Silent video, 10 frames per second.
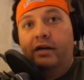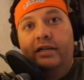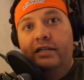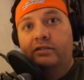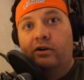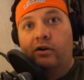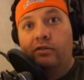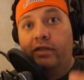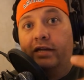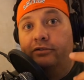kids are.
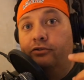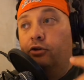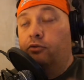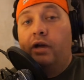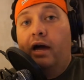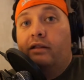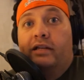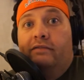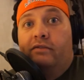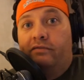They do not
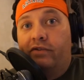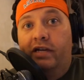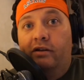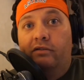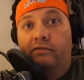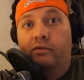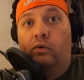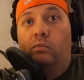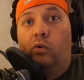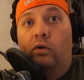leave their feet on the
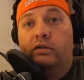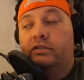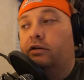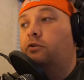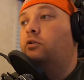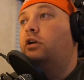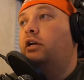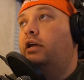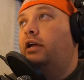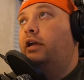floorboard. So
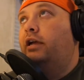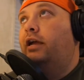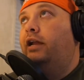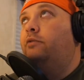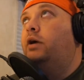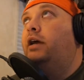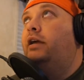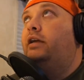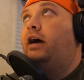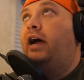
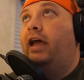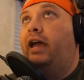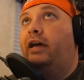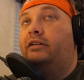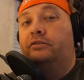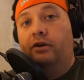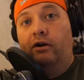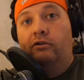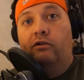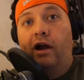anyway, I had
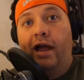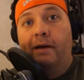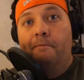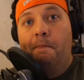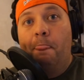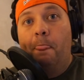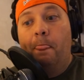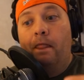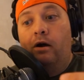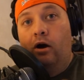dog crap
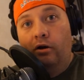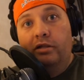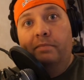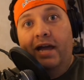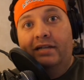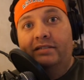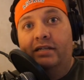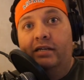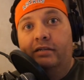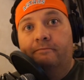on the back
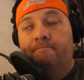seat,